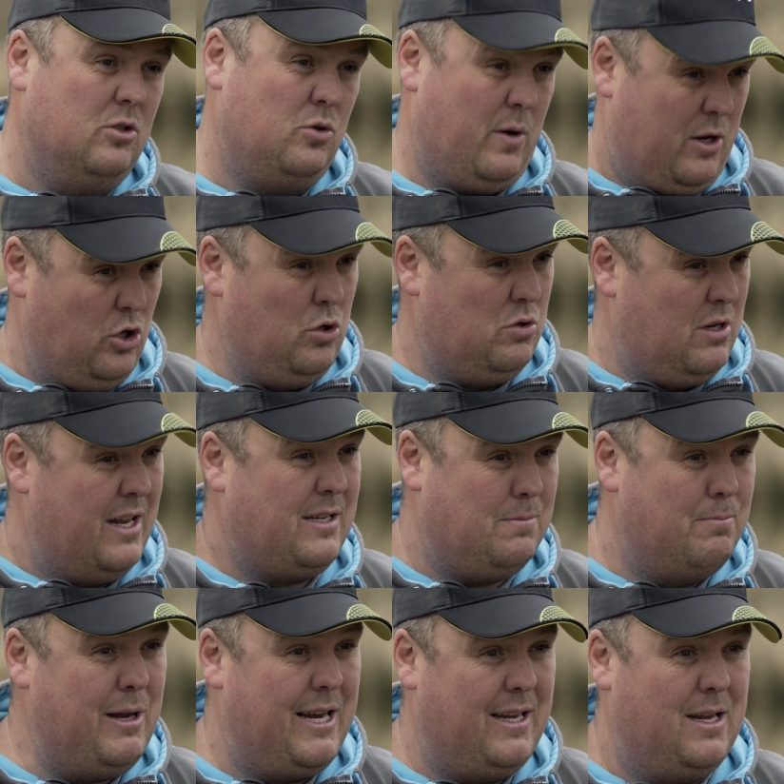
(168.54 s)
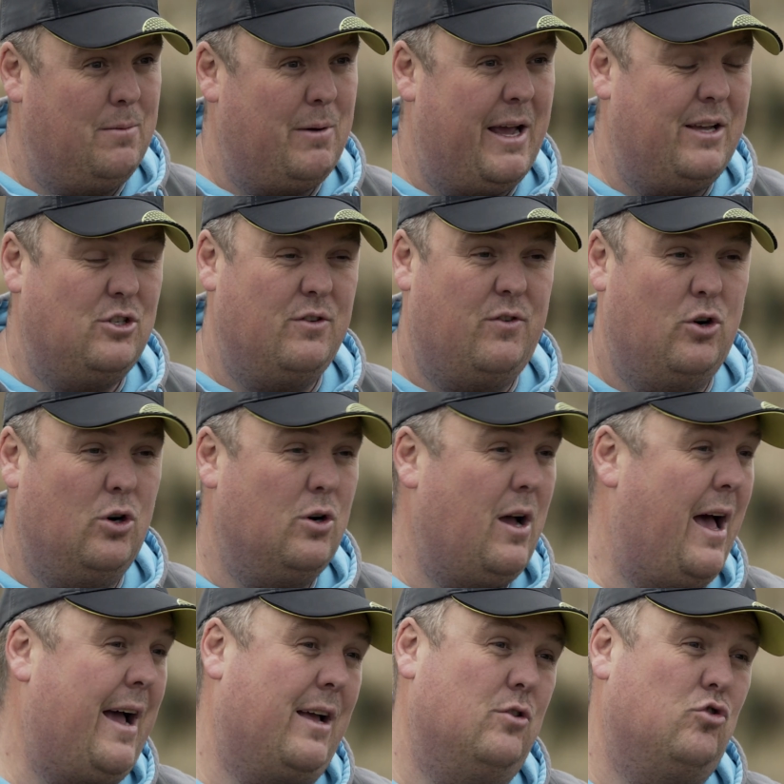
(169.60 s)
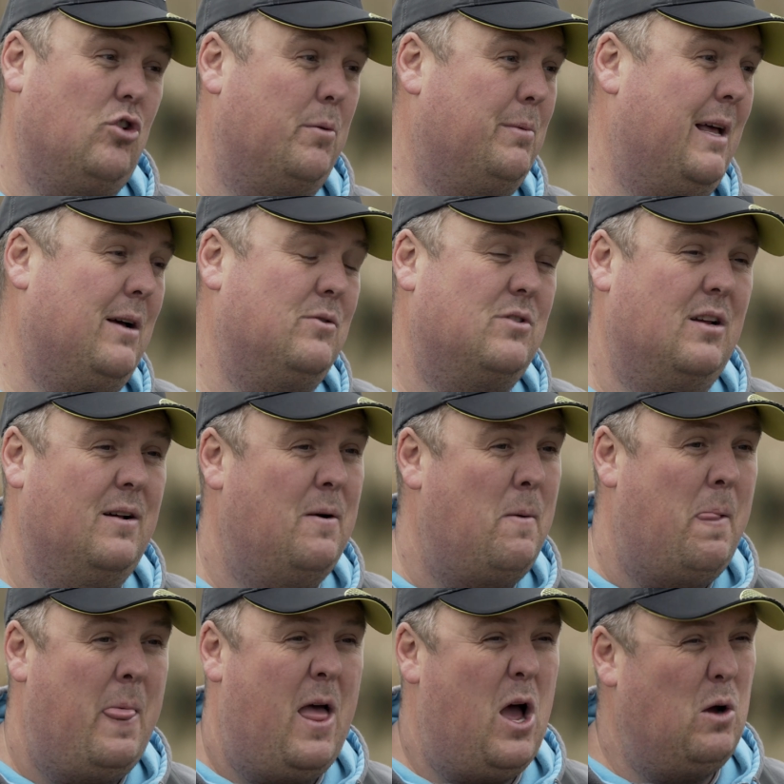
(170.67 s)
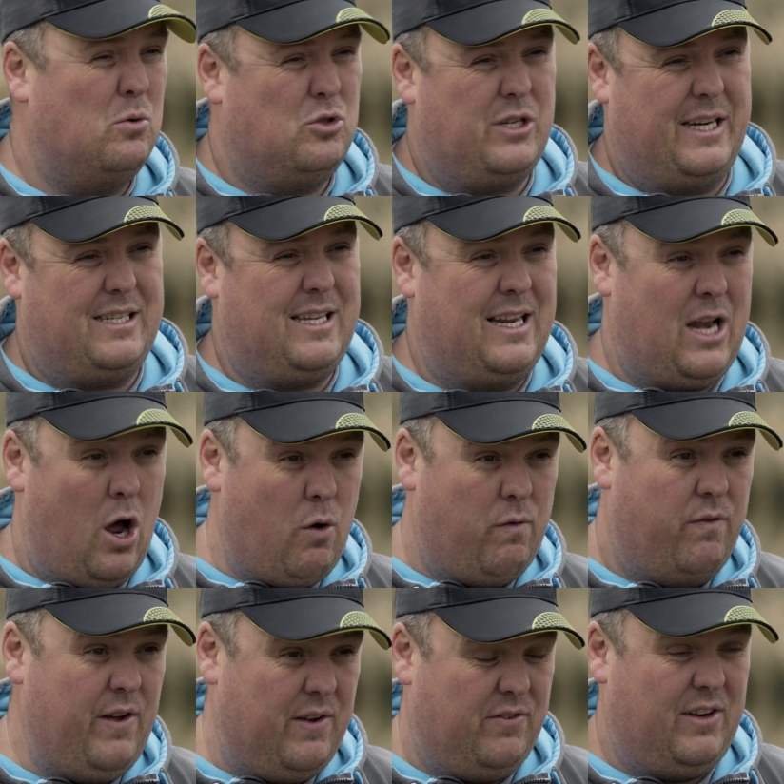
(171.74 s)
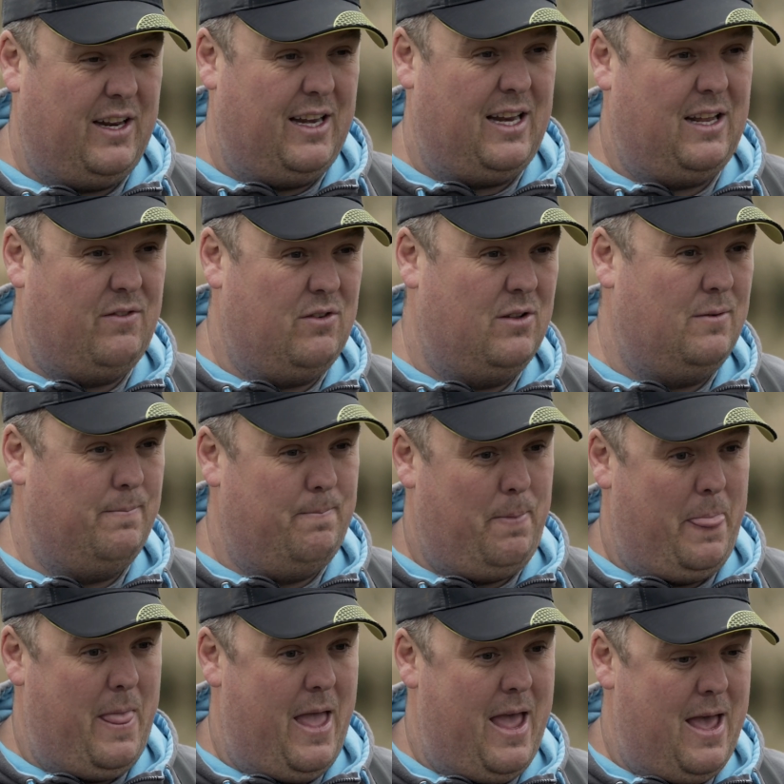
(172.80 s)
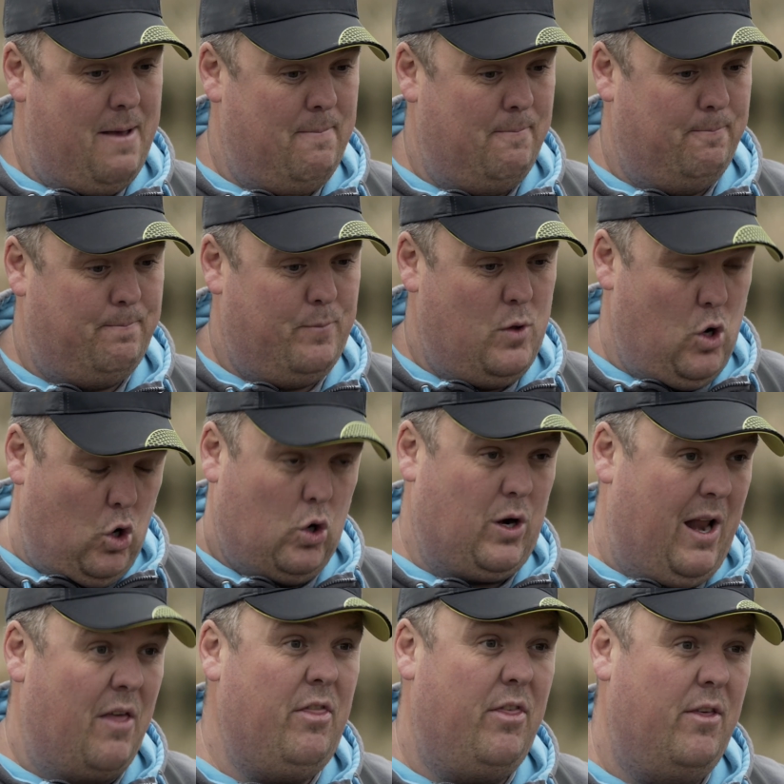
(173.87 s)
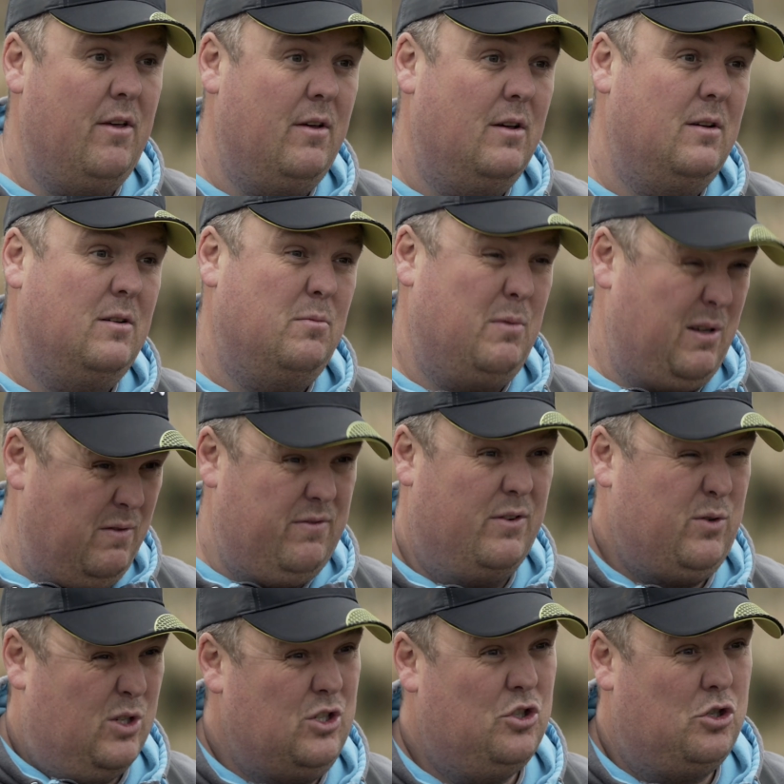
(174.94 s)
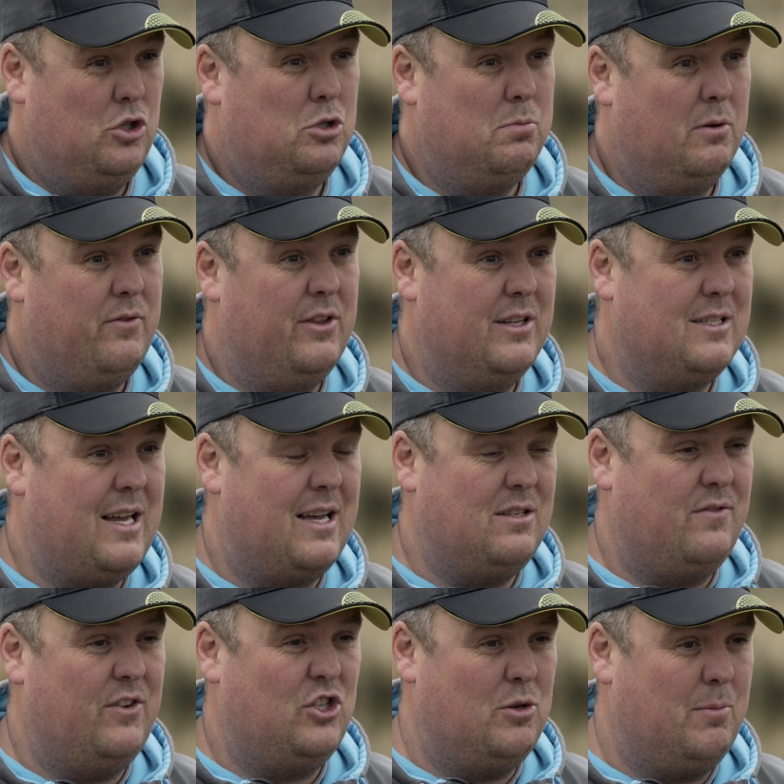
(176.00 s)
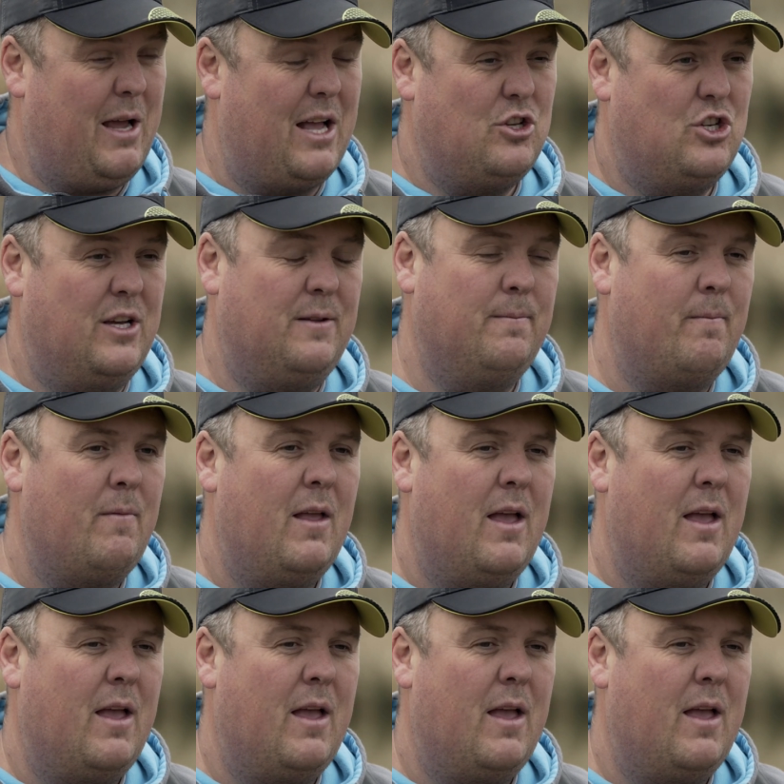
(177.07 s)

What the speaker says: so I can use a nice medium gauge of hook. I can drop down to 0.16, 0.15 even hook length, which is suitable for the size of fish I'm catching,